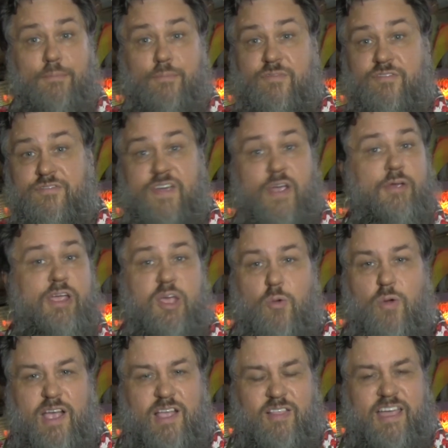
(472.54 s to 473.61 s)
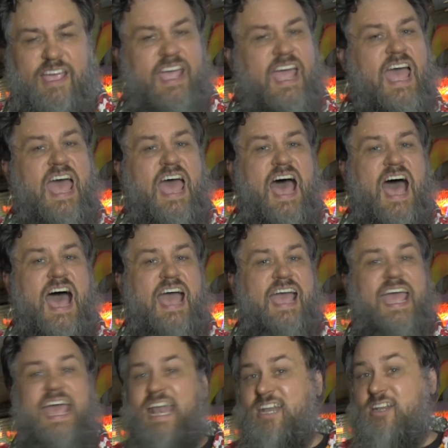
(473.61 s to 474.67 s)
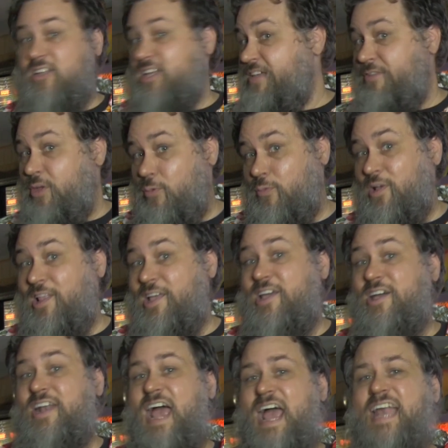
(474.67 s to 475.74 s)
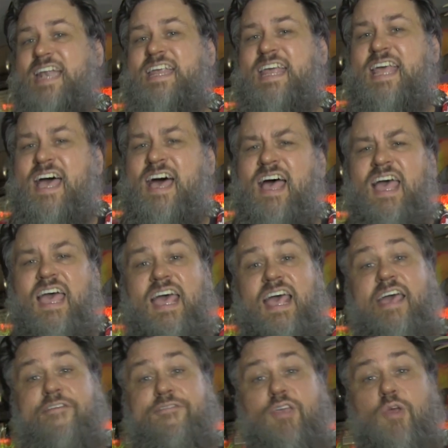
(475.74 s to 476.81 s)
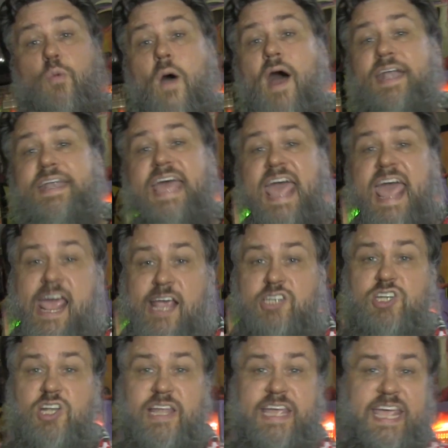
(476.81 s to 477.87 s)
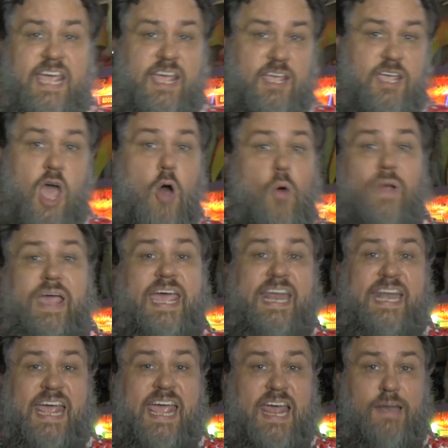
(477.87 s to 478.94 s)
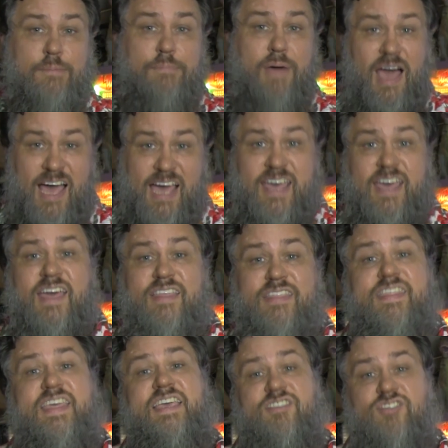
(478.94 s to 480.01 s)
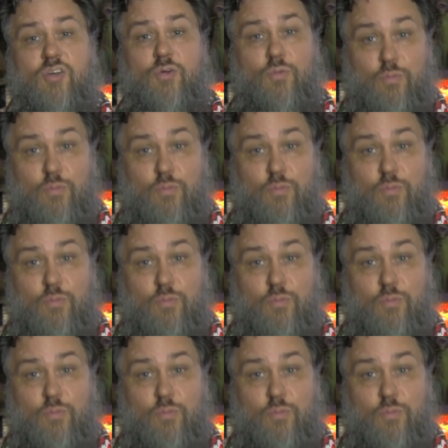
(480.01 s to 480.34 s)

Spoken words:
them very quickly, and it'll give you a really good idea if you want to actually go in and buy these